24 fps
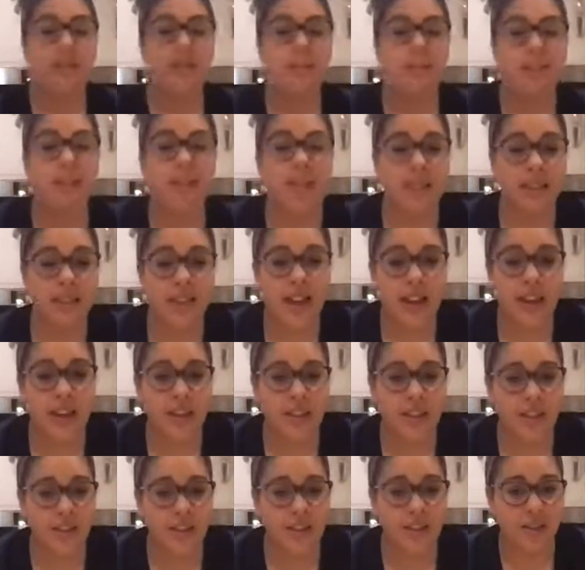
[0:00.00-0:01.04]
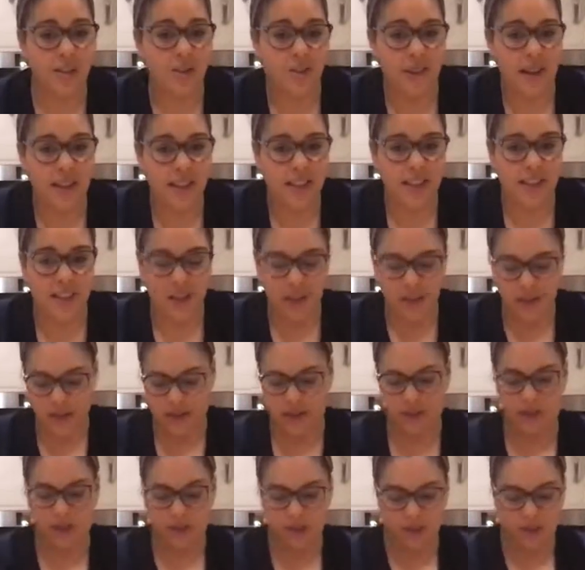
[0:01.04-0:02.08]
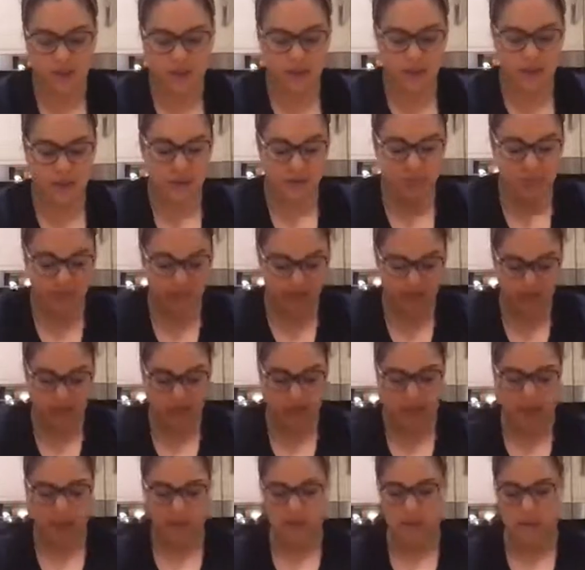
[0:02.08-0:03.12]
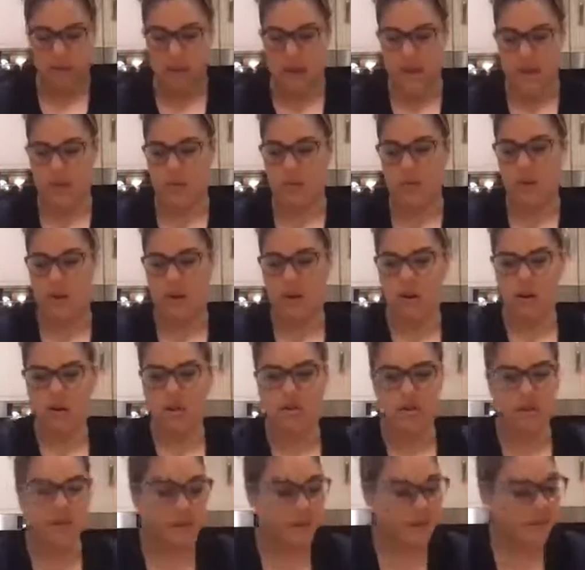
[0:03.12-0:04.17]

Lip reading: on this occasion, it does not matter that you did not soften your butter, Melissa, it will let you off.